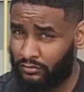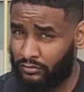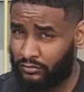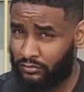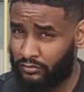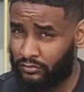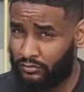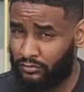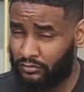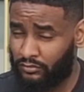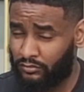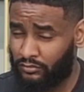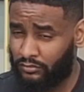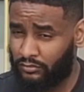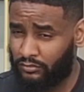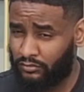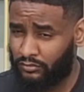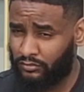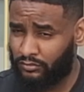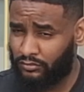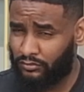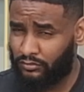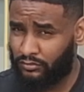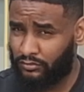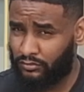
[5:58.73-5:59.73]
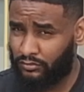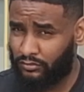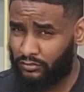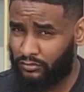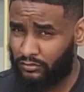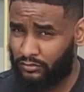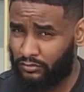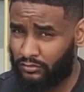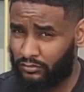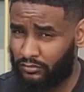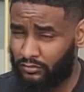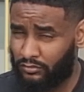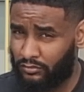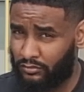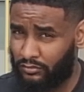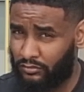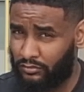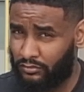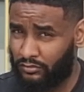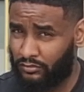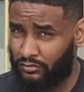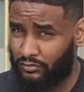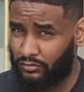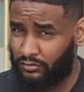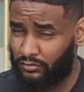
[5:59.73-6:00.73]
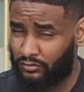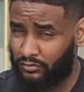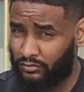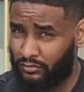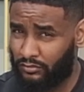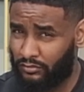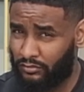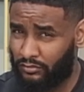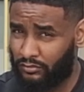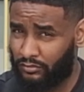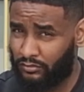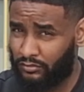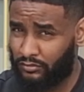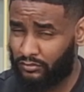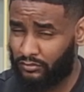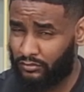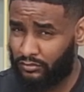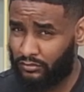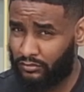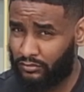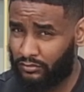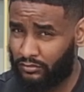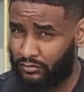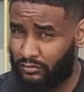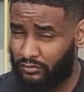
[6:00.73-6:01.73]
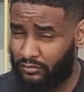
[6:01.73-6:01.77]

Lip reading: (silent)